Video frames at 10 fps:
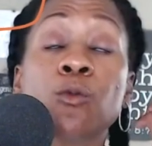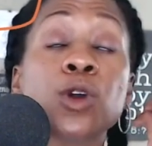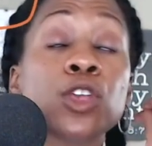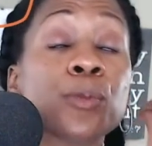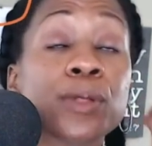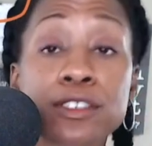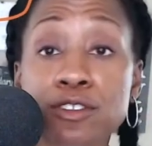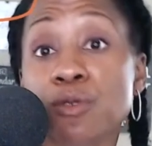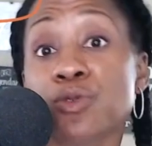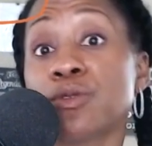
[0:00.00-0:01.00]
will you
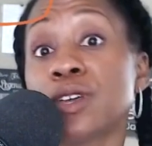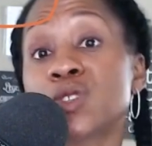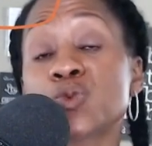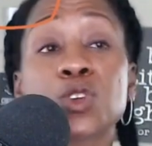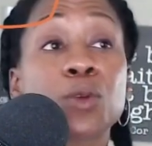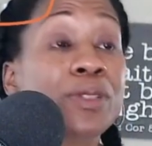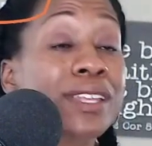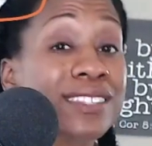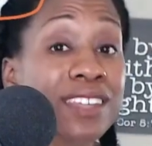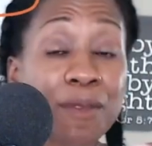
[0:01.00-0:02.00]
please go through this? Will you
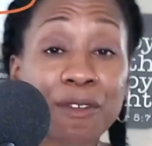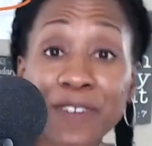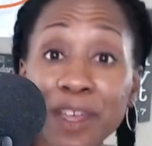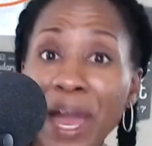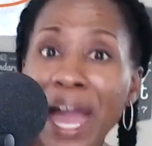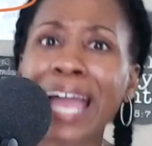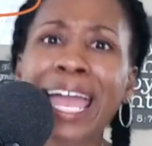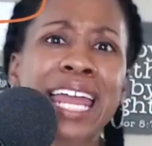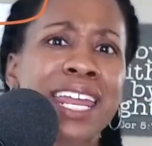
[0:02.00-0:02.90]
please give me feedback?